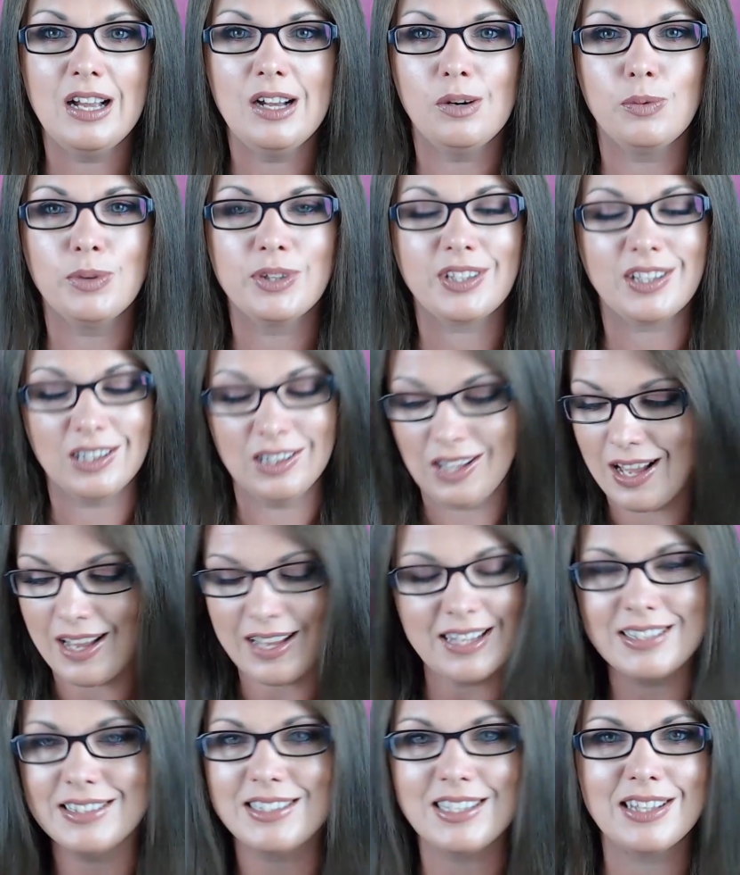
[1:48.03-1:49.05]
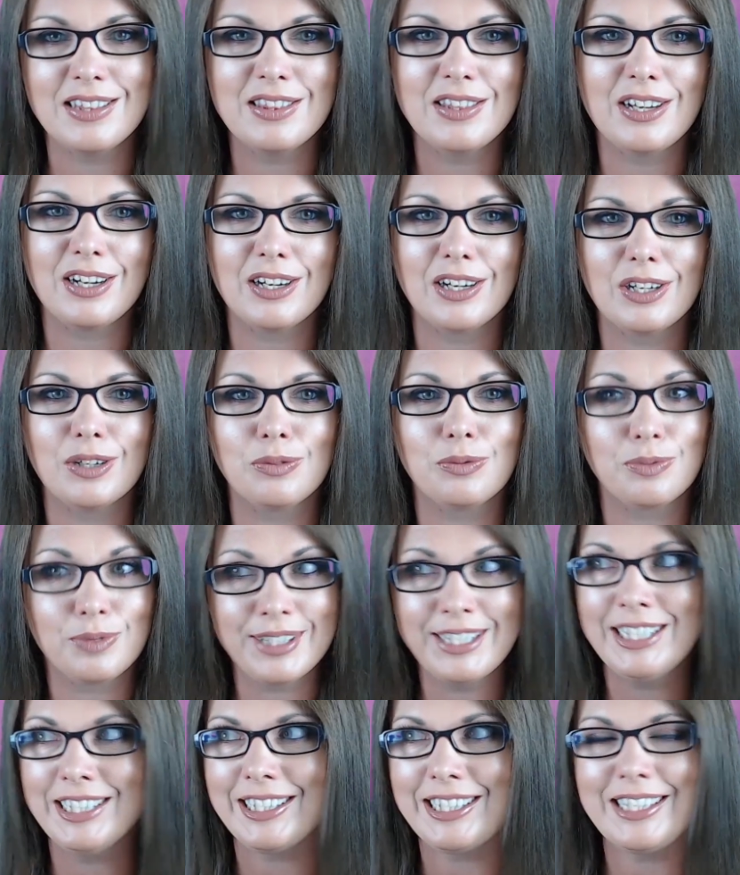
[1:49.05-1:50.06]
with clients in their
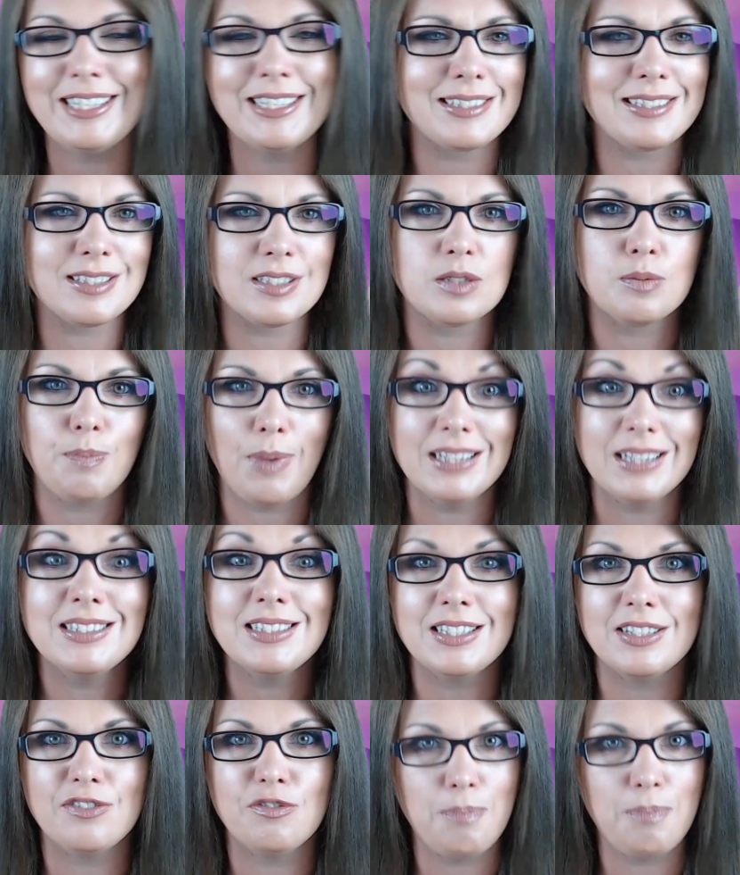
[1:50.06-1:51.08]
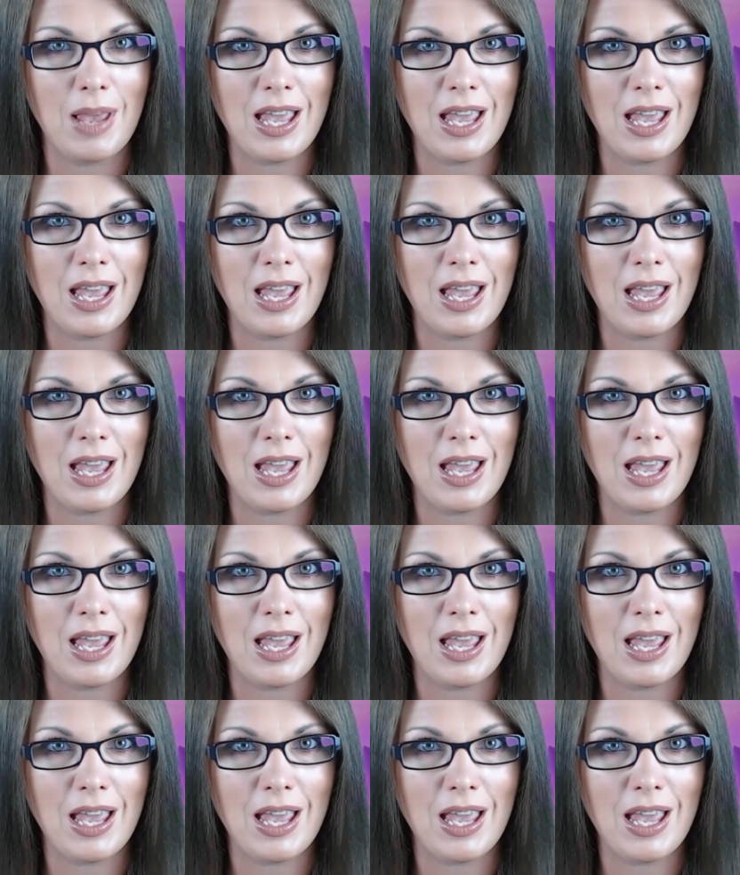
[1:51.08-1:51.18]
really expensive